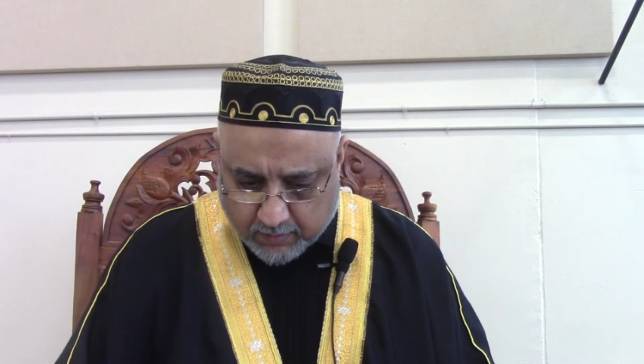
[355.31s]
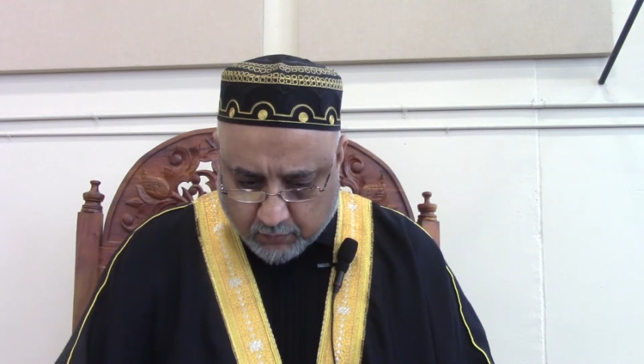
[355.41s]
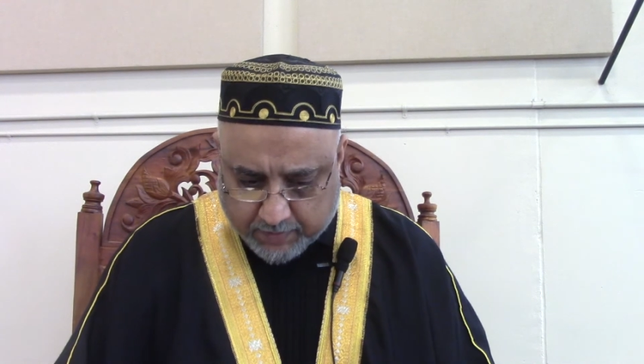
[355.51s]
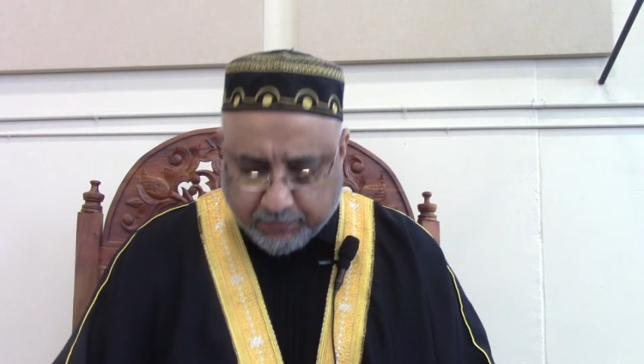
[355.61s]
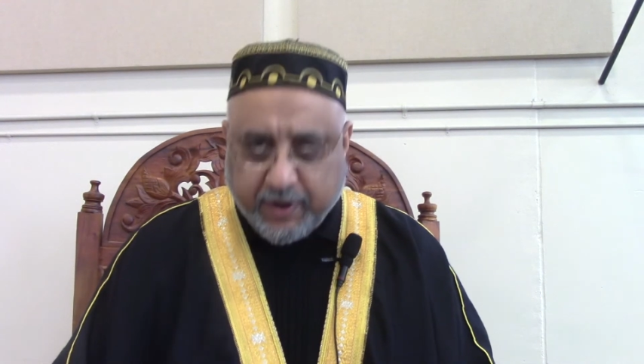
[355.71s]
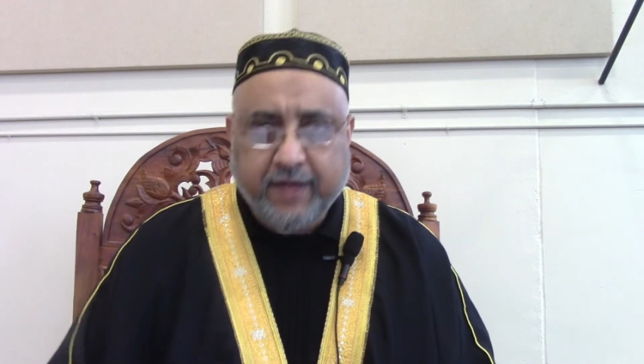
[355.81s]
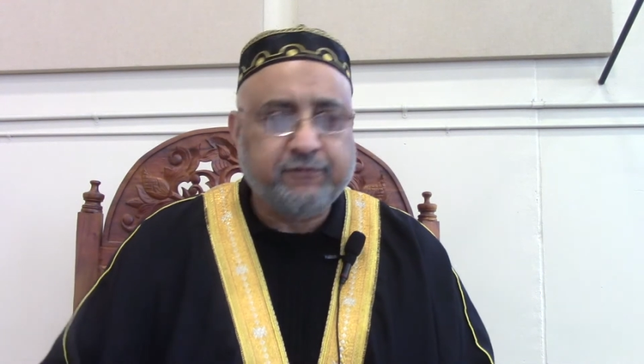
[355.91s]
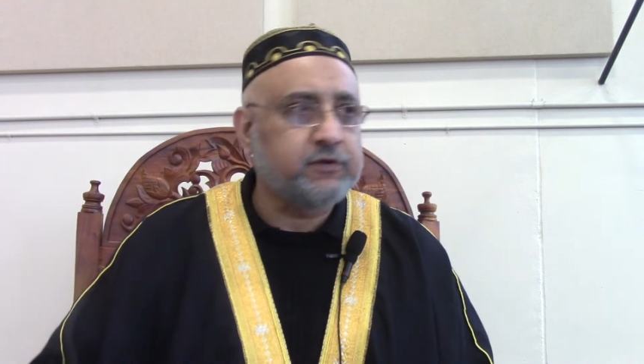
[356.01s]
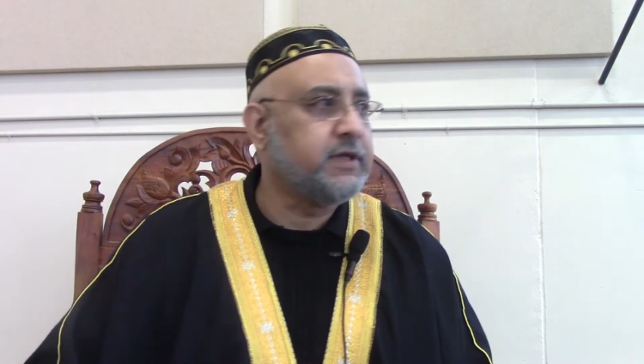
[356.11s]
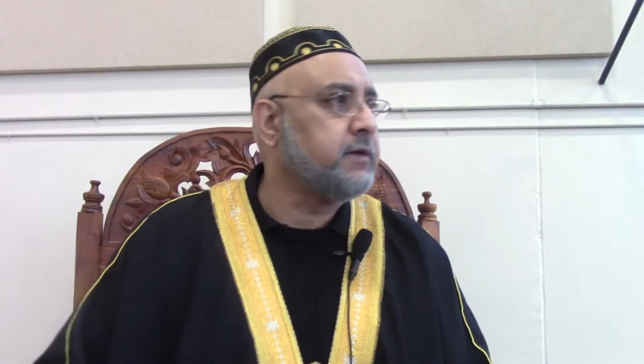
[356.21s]
we pray
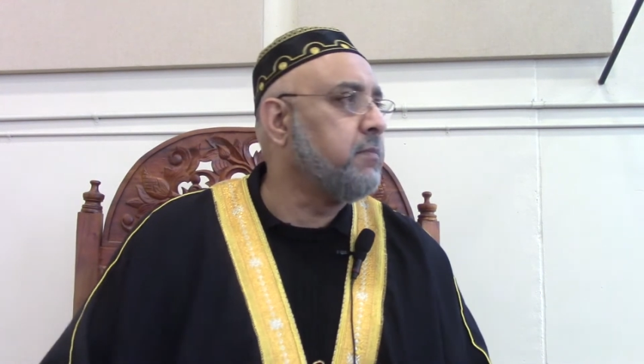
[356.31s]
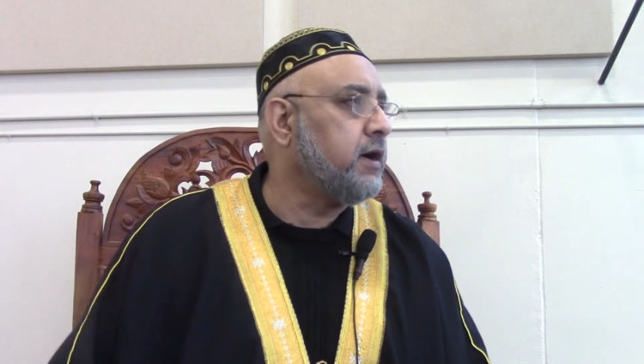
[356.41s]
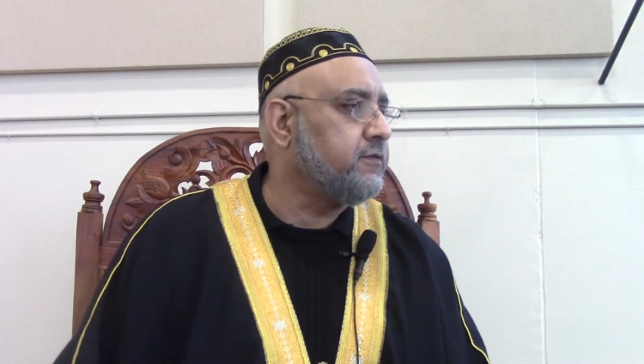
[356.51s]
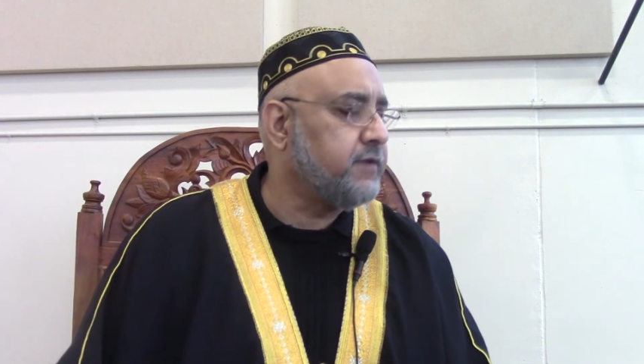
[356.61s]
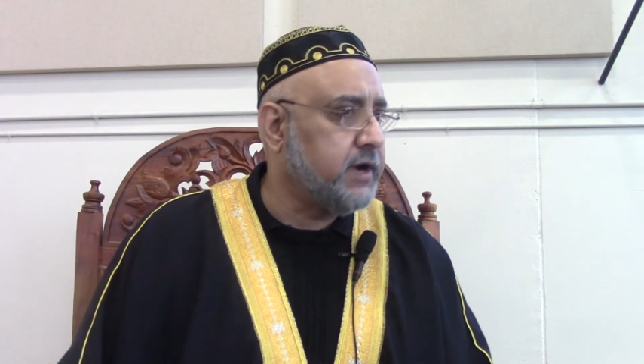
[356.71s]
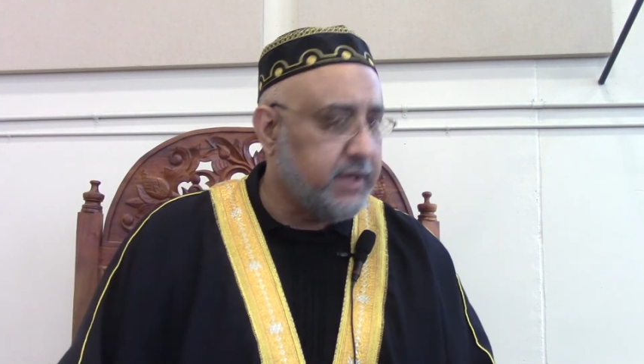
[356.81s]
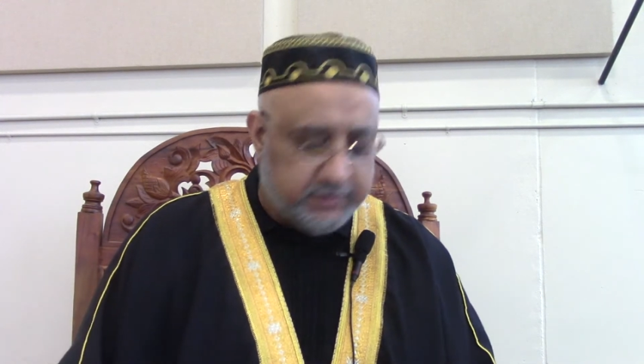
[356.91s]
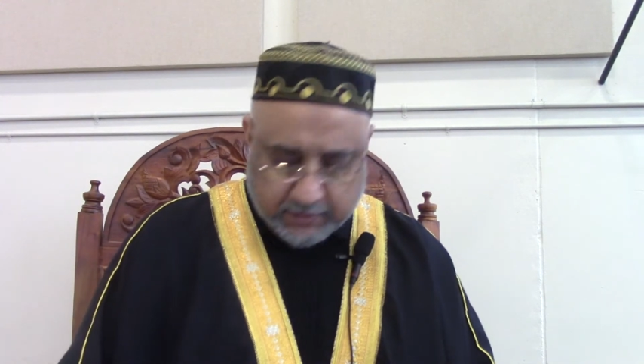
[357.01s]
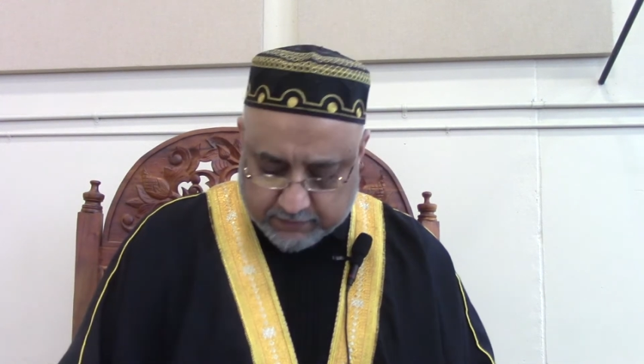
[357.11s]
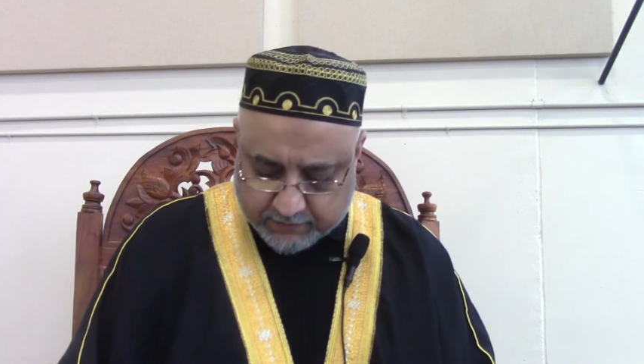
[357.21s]
for their maghfirah and their